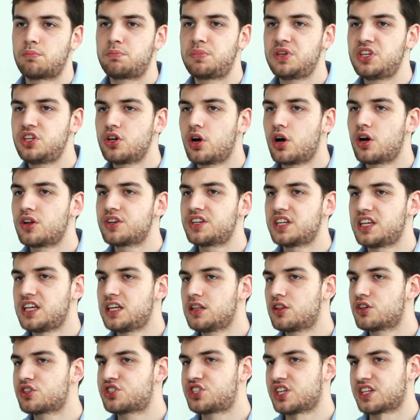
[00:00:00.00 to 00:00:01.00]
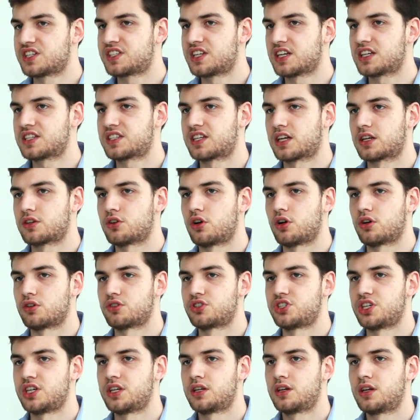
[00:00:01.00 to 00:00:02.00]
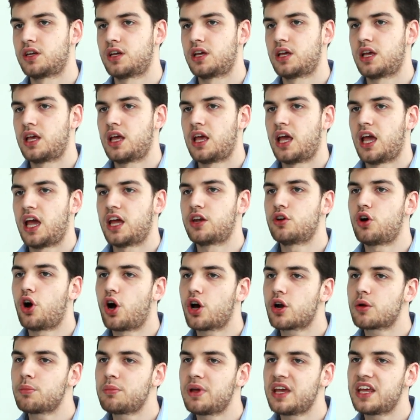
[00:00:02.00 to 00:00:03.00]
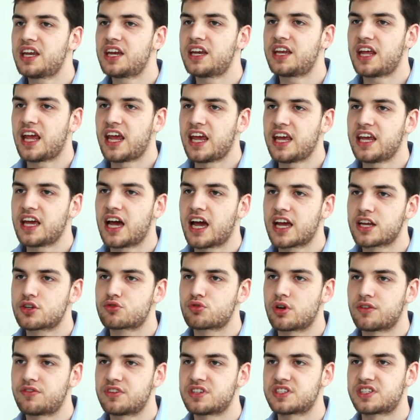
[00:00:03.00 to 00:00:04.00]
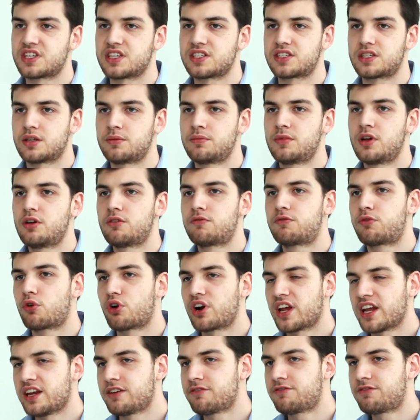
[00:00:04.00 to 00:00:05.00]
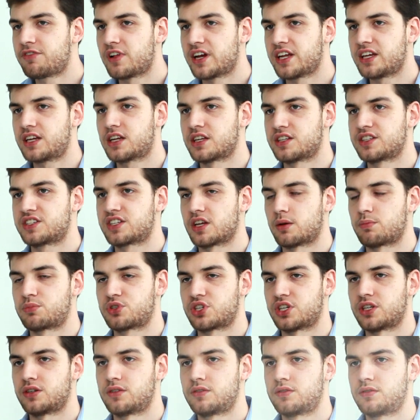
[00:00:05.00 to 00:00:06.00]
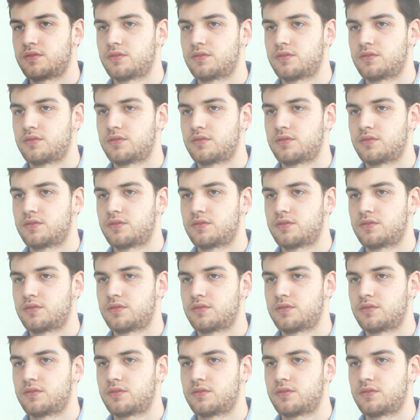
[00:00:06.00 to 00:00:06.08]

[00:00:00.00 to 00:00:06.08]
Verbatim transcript: Beyond E-Logistics Technology, an automated AI-driven system for in-flight consumption.